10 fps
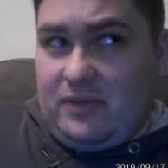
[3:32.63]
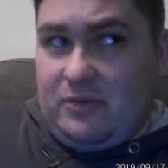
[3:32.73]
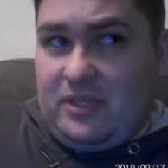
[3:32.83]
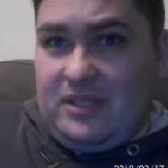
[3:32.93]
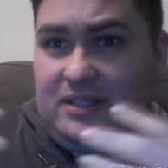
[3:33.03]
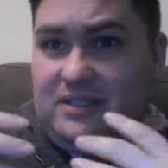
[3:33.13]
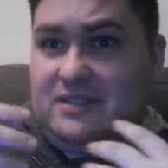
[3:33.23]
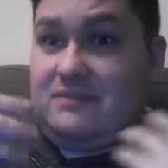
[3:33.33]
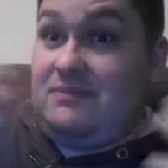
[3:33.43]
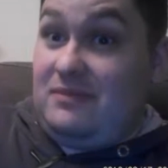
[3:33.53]

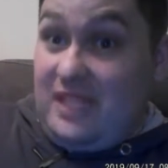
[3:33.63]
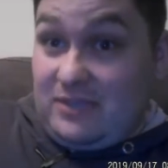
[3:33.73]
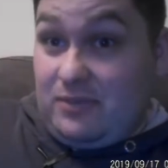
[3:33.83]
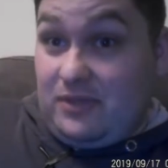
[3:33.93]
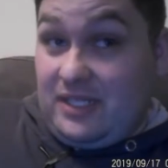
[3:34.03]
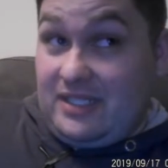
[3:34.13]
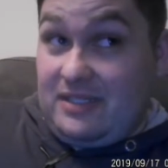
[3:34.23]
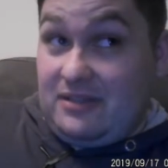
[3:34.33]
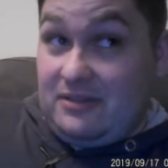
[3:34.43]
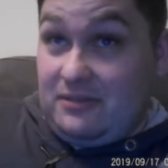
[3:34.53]
because that's when I
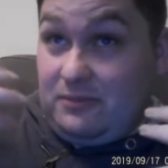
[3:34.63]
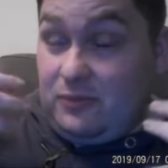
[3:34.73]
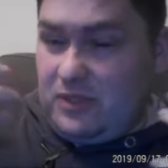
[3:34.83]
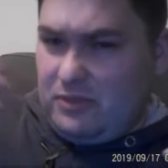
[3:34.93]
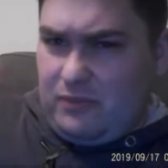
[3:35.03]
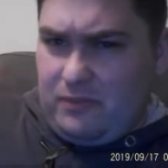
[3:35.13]
still was